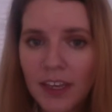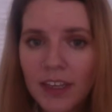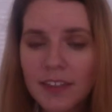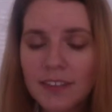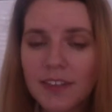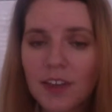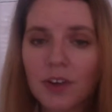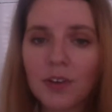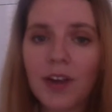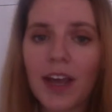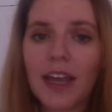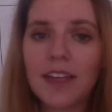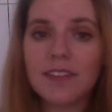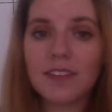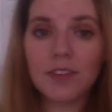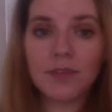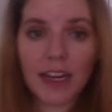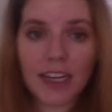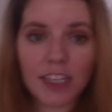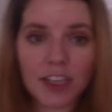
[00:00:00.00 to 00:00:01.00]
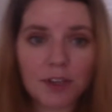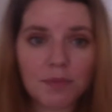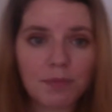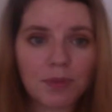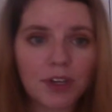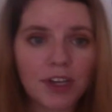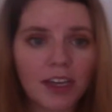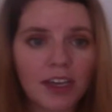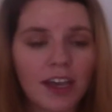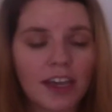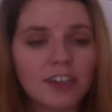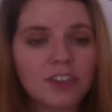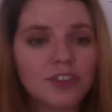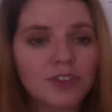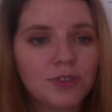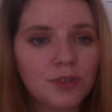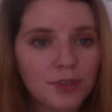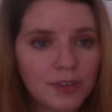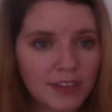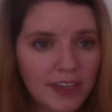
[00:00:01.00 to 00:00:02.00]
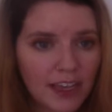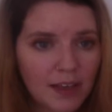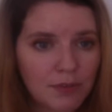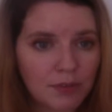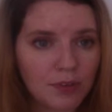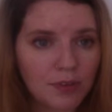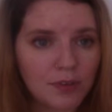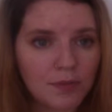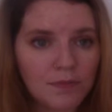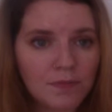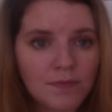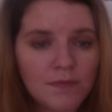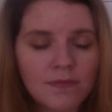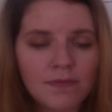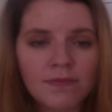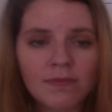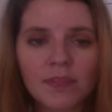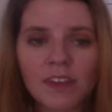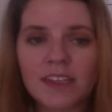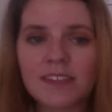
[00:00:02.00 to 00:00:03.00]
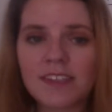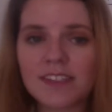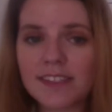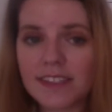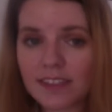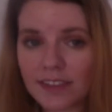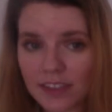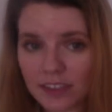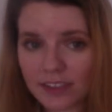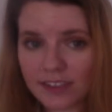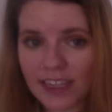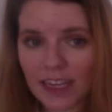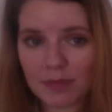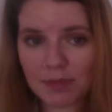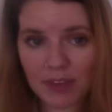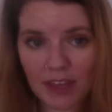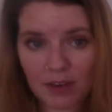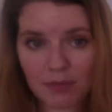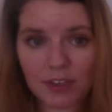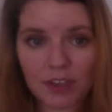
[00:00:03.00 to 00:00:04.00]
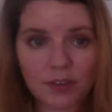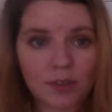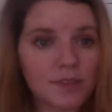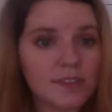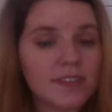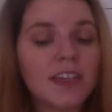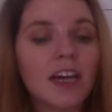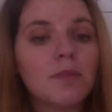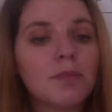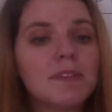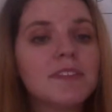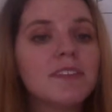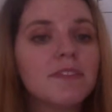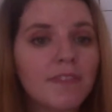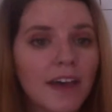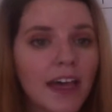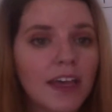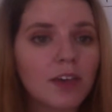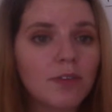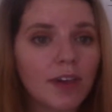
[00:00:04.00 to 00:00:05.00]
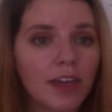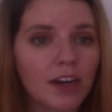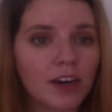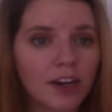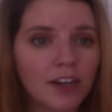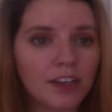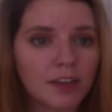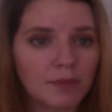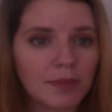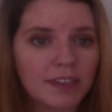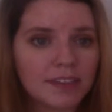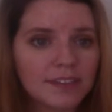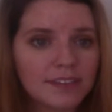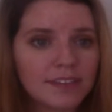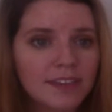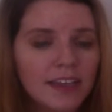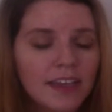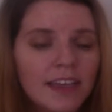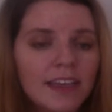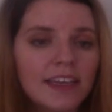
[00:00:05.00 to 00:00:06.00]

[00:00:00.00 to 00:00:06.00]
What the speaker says: So as you read in the book, a truth table is just a little table that we use to help us evaluate arguments.